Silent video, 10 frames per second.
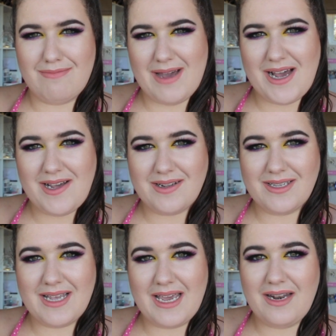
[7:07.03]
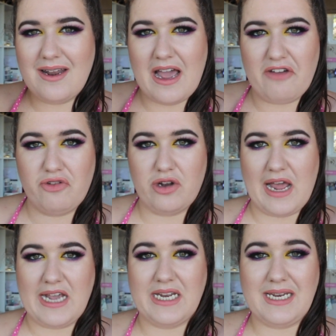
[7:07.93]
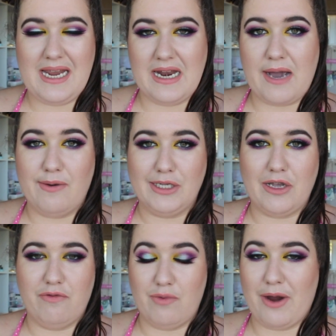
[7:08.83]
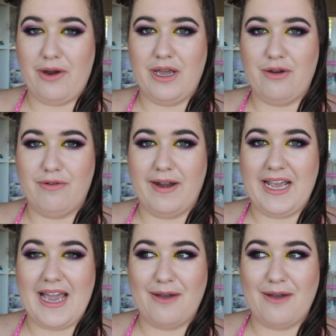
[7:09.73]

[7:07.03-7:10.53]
marks in after like 10 hours of wearing it already.